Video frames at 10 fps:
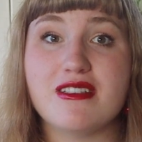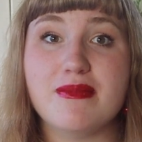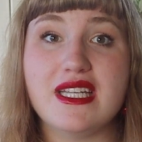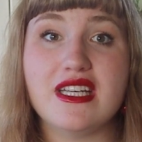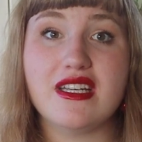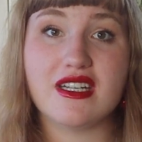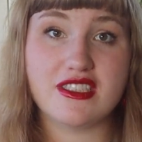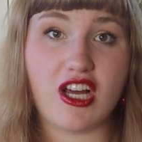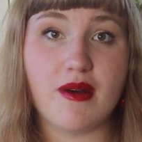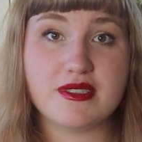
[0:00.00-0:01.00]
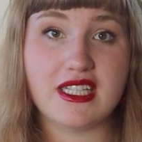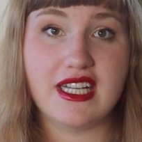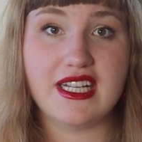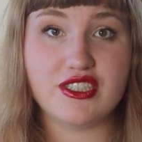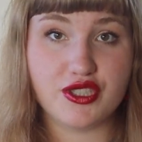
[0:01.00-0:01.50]
to be
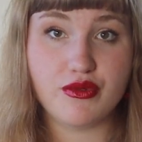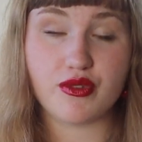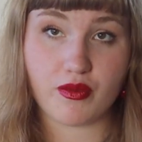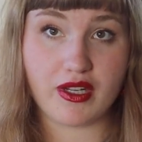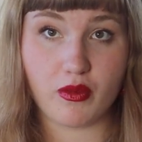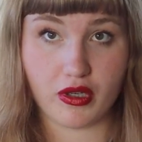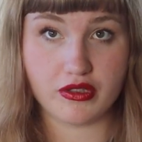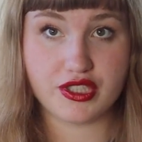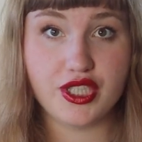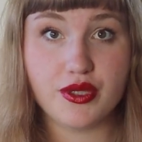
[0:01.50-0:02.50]
adopted to the real world